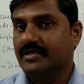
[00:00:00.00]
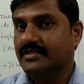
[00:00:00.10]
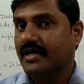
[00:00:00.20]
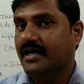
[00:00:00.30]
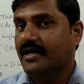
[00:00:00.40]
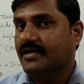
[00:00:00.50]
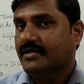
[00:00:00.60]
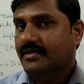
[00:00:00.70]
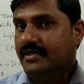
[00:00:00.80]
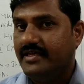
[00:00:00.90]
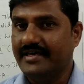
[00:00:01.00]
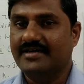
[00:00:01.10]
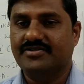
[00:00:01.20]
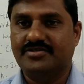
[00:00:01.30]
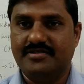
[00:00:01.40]
in the
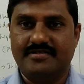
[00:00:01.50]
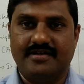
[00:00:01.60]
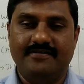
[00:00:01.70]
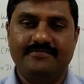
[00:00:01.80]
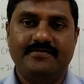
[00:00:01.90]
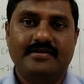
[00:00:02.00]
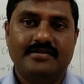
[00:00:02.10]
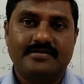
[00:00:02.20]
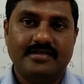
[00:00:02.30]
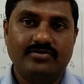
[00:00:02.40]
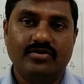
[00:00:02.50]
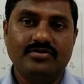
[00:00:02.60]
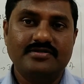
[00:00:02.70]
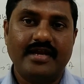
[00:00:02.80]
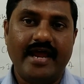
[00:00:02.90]
ears itself. So
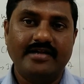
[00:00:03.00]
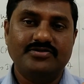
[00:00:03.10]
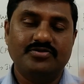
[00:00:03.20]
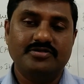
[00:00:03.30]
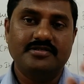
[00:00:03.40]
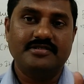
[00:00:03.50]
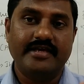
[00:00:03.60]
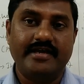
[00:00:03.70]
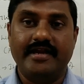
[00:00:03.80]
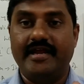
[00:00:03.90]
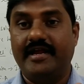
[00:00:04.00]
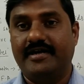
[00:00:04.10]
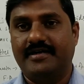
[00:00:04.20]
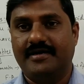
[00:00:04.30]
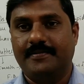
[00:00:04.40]
those glands which
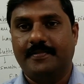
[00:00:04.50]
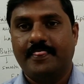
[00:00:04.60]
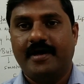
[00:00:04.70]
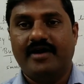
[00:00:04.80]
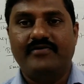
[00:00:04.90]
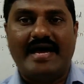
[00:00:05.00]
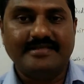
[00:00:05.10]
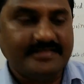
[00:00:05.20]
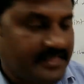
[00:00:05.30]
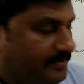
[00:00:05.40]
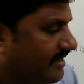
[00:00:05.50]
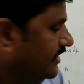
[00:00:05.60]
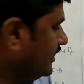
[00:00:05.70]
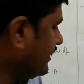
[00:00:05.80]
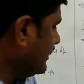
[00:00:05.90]
secrete a waxy
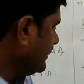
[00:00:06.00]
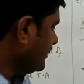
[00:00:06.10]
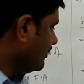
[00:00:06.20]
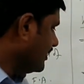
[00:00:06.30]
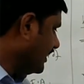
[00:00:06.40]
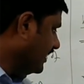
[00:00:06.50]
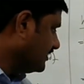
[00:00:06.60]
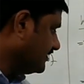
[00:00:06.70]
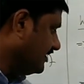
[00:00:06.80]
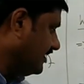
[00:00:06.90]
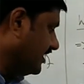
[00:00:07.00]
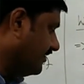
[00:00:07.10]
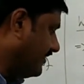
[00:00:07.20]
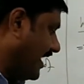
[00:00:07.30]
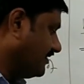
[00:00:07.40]
material called as
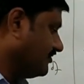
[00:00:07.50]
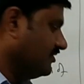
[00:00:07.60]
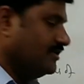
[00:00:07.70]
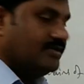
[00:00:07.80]
ear wax.